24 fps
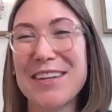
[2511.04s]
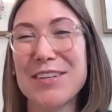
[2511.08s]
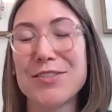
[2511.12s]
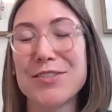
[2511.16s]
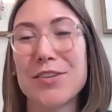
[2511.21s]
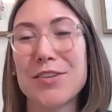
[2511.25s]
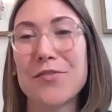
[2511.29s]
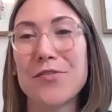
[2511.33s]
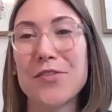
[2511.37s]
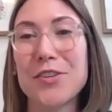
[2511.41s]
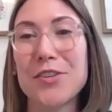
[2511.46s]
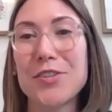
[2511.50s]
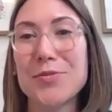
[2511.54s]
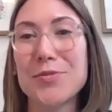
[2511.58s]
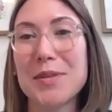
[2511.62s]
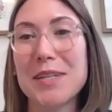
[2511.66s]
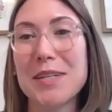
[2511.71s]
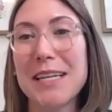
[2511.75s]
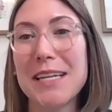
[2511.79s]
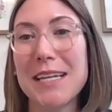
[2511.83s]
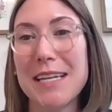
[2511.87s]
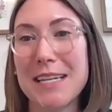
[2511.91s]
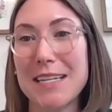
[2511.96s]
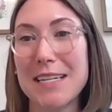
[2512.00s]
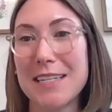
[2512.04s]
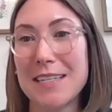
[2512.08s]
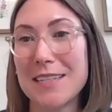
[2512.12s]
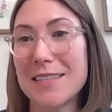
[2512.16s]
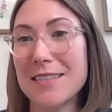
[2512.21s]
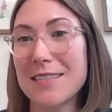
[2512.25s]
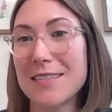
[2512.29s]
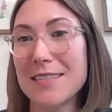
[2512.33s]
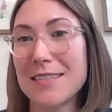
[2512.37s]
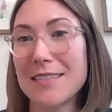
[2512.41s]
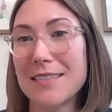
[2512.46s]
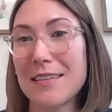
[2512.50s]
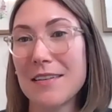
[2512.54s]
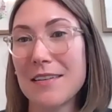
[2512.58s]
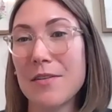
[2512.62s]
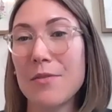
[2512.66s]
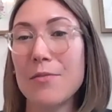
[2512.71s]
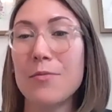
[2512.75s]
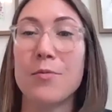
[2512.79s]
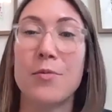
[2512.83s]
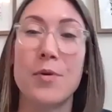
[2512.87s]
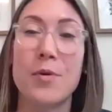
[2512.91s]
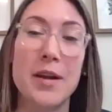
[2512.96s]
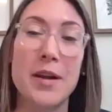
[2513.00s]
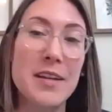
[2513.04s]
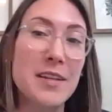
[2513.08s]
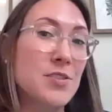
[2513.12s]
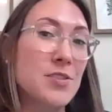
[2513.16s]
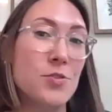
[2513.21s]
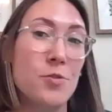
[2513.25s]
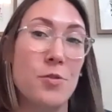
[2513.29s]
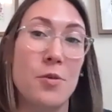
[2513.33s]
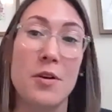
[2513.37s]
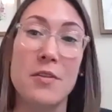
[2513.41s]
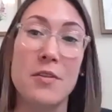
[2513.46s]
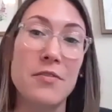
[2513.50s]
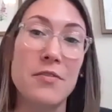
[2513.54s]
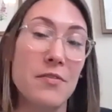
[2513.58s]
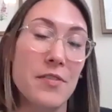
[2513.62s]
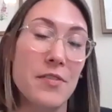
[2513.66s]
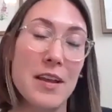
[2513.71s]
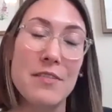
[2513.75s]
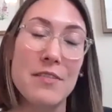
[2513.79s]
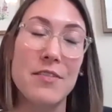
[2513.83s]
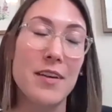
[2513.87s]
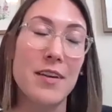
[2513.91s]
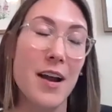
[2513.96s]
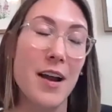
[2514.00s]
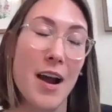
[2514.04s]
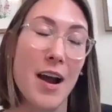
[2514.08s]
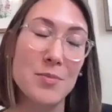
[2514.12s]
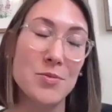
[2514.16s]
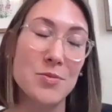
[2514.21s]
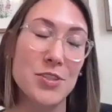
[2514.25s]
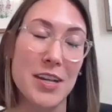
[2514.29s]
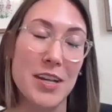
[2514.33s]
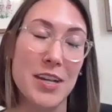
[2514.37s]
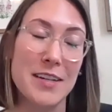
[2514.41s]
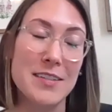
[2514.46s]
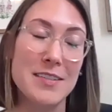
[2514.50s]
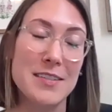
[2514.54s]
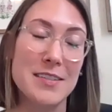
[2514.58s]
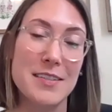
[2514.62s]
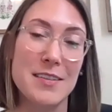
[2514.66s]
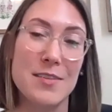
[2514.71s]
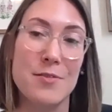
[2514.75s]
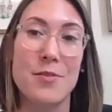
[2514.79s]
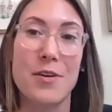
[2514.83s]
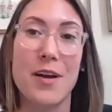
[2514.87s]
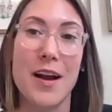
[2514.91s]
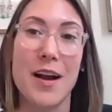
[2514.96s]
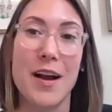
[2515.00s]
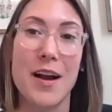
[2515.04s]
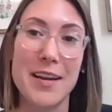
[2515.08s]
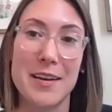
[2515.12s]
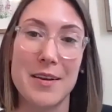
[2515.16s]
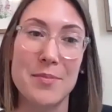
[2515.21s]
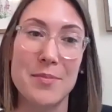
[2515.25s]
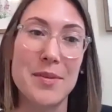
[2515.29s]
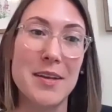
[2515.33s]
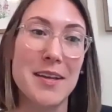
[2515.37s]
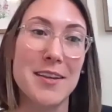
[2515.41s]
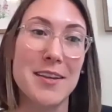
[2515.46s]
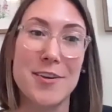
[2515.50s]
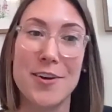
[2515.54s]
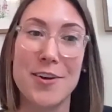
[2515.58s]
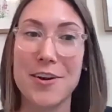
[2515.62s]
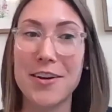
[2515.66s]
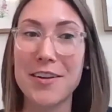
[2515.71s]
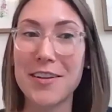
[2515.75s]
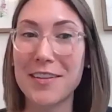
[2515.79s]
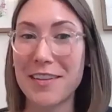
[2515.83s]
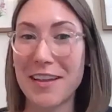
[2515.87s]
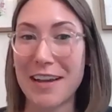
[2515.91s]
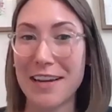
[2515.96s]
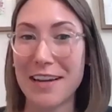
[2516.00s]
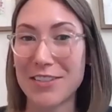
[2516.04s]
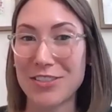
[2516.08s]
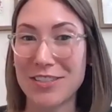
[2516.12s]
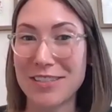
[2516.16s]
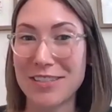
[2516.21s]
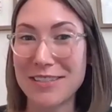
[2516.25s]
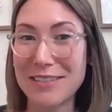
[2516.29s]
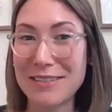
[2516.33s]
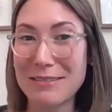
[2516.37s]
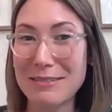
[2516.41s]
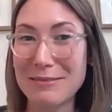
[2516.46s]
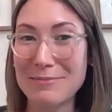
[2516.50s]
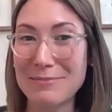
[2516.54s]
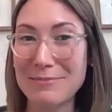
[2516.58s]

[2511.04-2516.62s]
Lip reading: So the first one is, what is your favorite object or item in our collection?